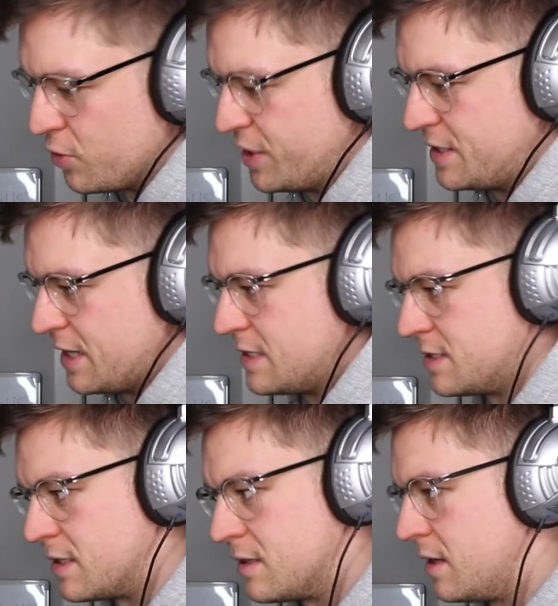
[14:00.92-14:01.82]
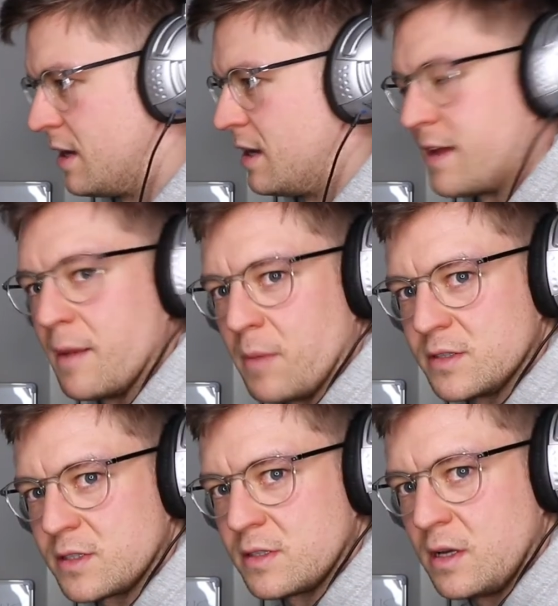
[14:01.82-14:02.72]
dress sizes in ten
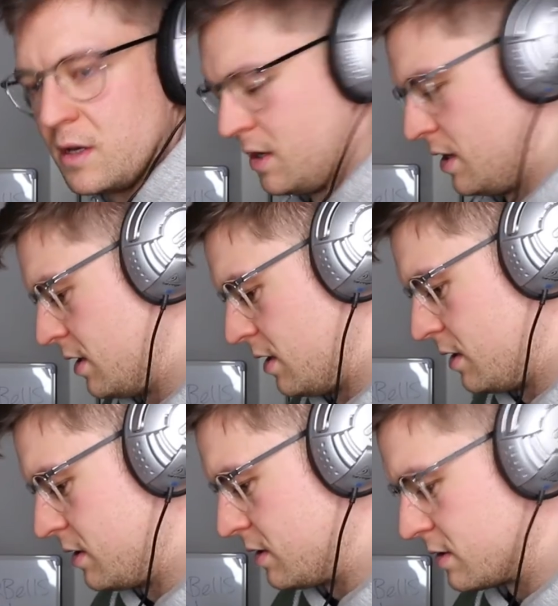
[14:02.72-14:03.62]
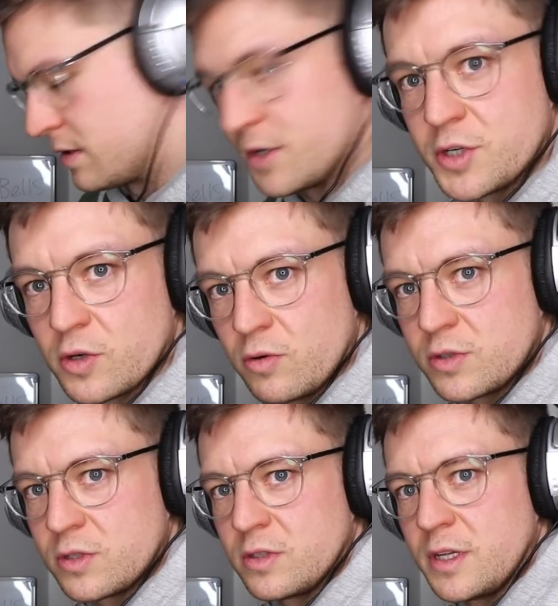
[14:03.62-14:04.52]
months. There's your
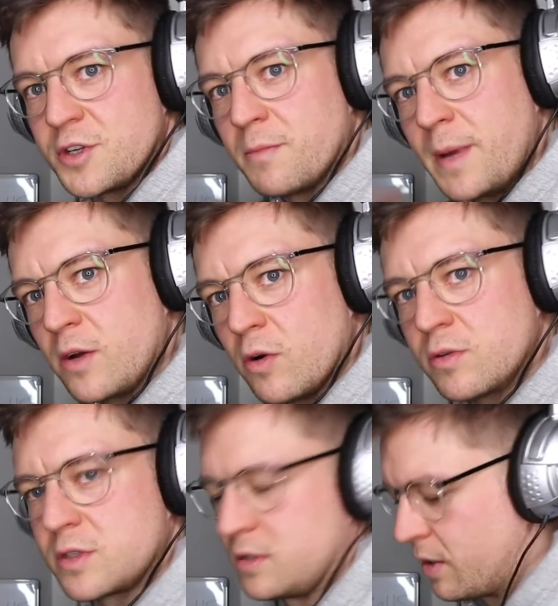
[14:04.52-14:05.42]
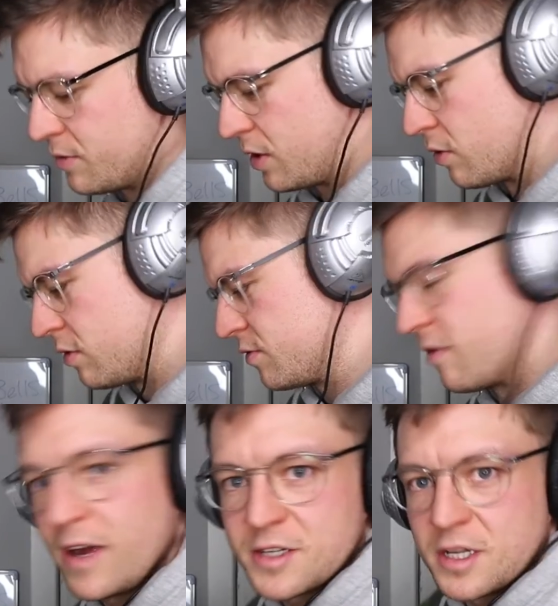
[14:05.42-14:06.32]
goals. There's your main goals. Now you go, you
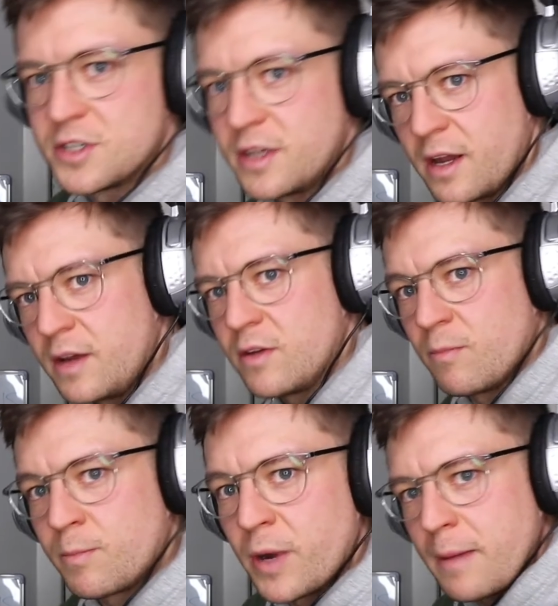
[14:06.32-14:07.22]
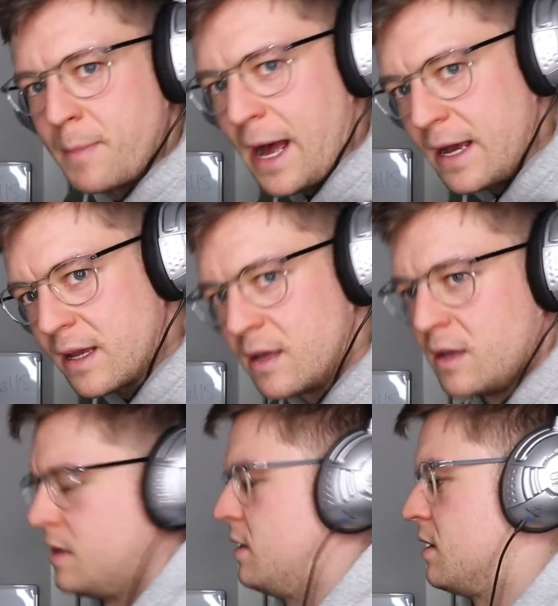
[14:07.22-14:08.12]
reverse engineer it. You bring it back.
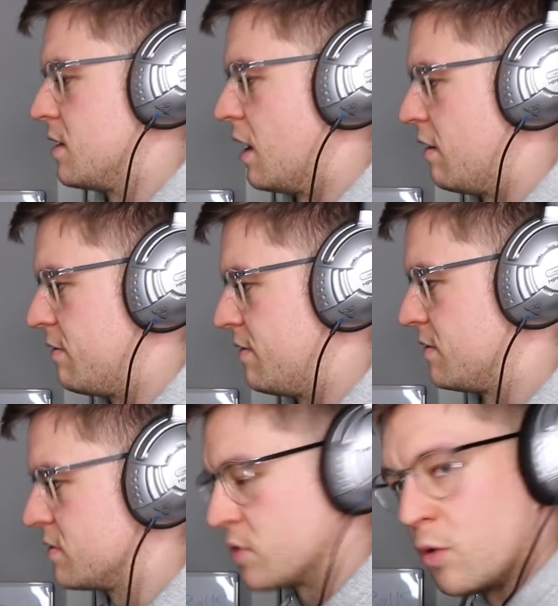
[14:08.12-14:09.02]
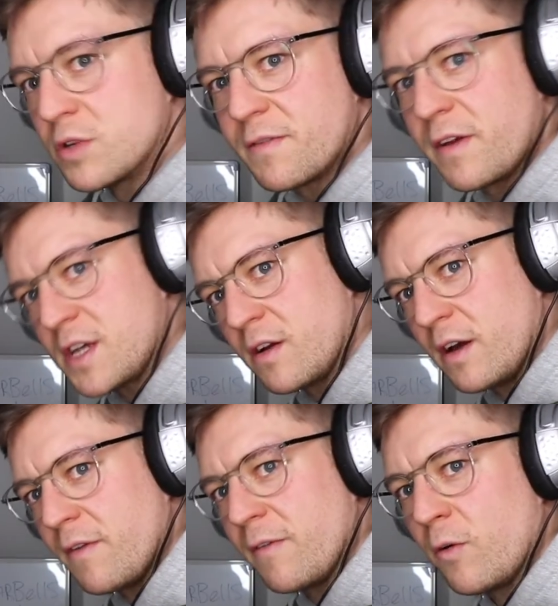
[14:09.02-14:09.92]
You have goals every
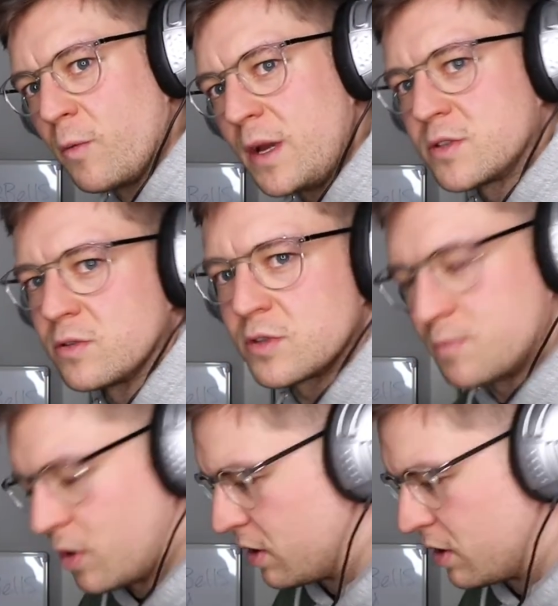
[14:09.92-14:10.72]
every four weeks. So small,